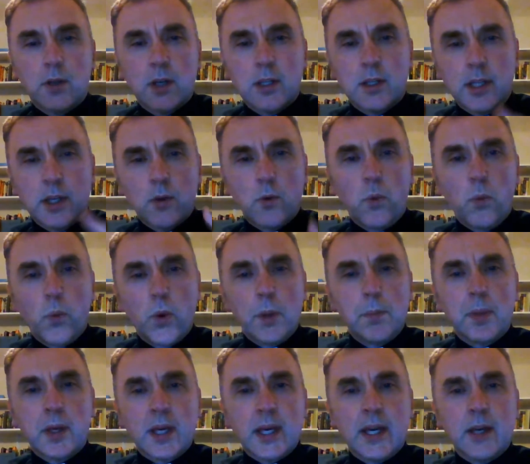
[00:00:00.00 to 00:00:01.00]
And I think we
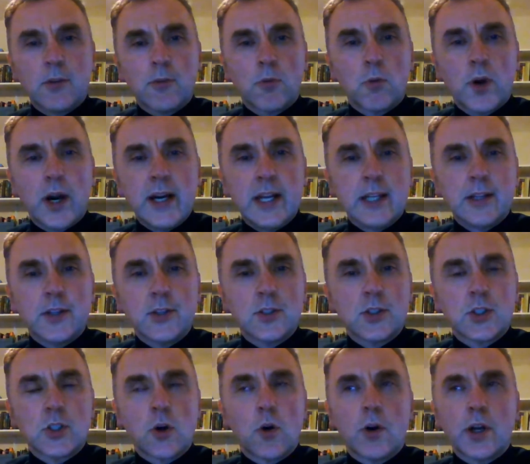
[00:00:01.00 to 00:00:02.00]
begin right in the
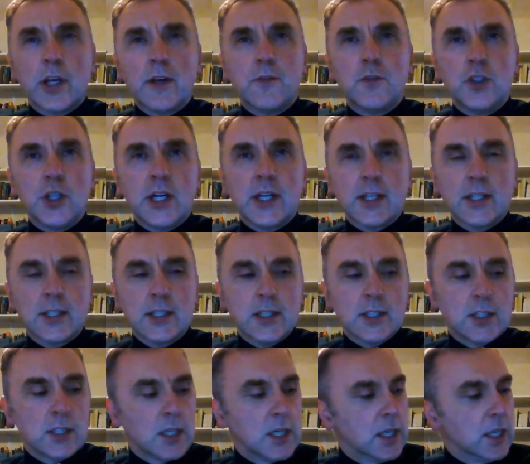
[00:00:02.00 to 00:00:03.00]
story of
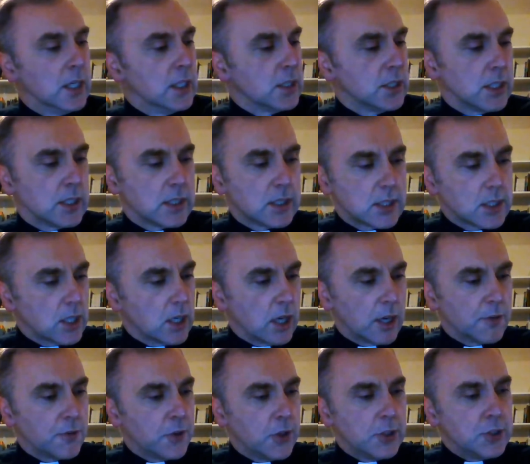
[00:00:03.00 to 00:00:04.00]
Genesis, just
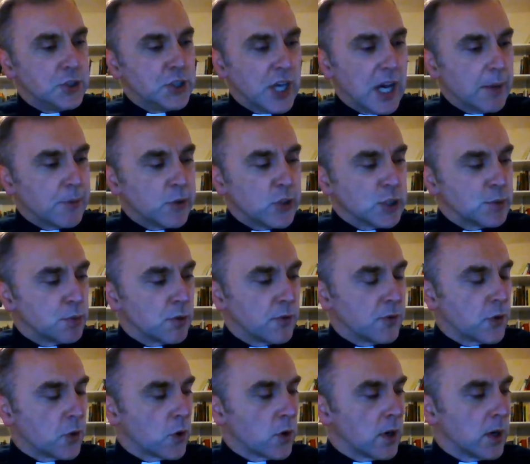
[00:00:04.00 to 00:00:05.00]
a few chapters
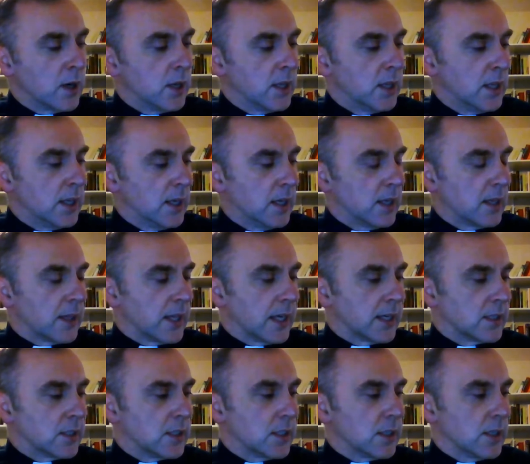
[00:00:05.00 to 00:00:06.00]
before
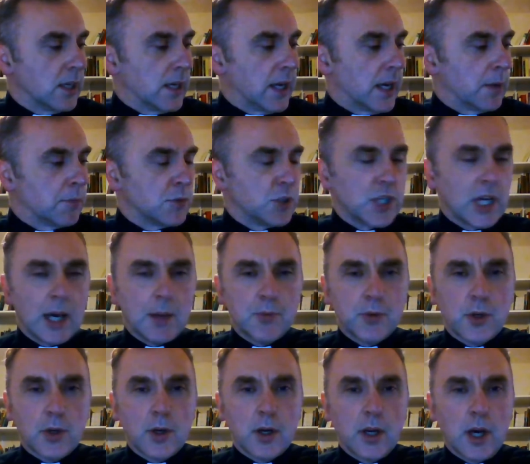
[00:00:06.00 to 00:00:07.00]
that
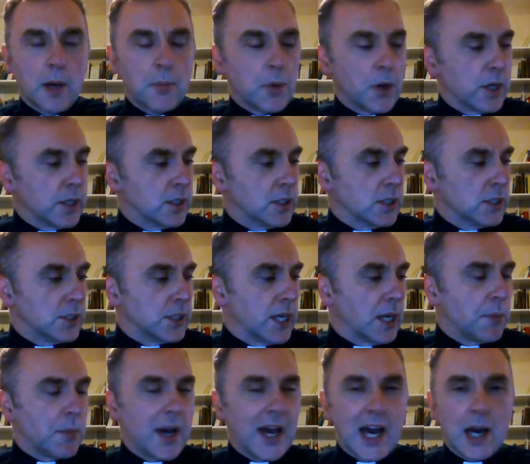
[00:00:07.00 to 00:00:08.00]
chapter about
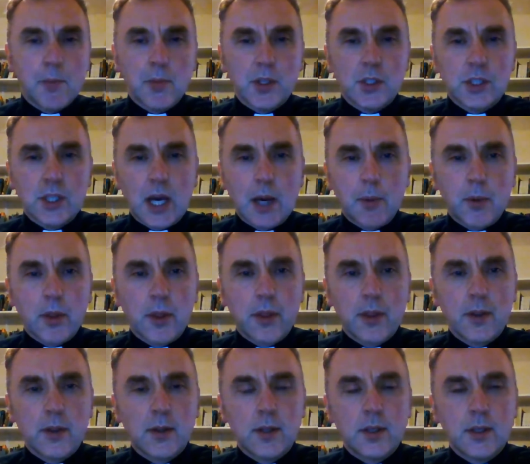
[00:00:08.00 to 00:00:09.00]
Shem, Ham and Japheth.